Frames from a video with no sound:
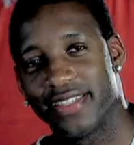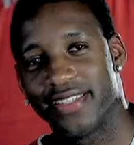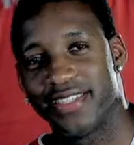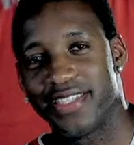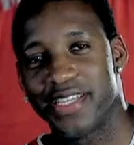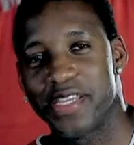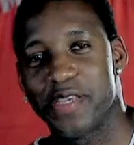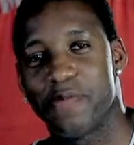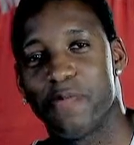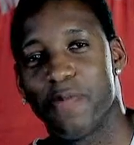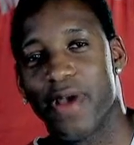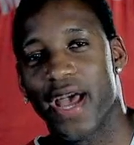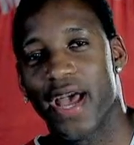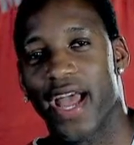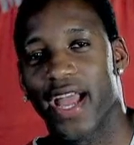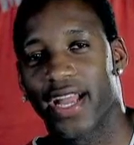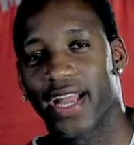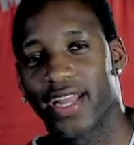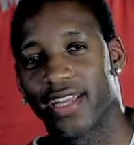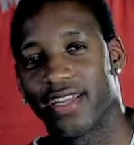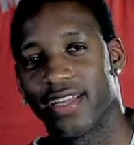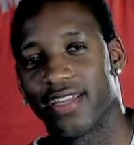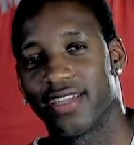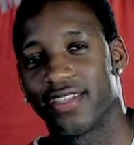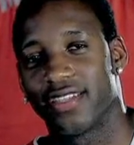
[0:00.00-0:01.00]
T-Mac,
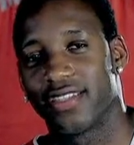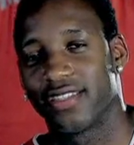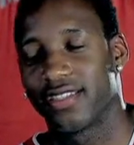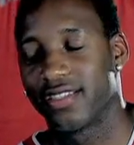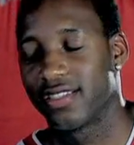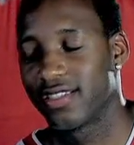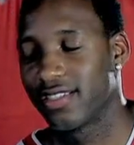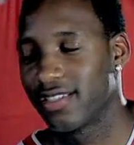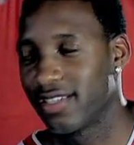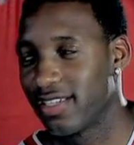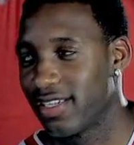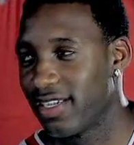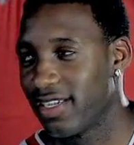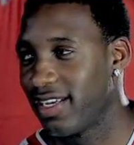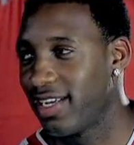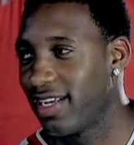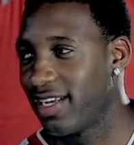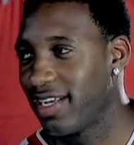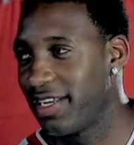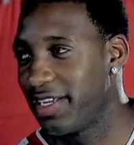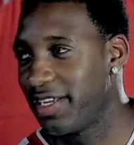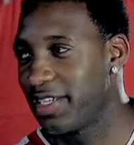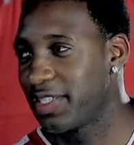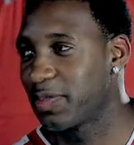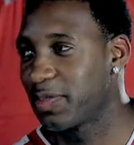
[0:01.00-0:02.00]

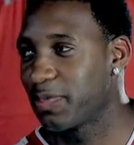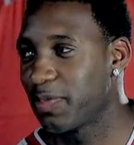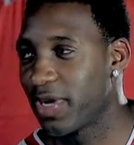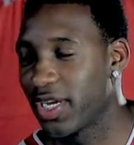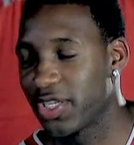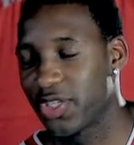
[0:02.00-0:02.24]
and this is my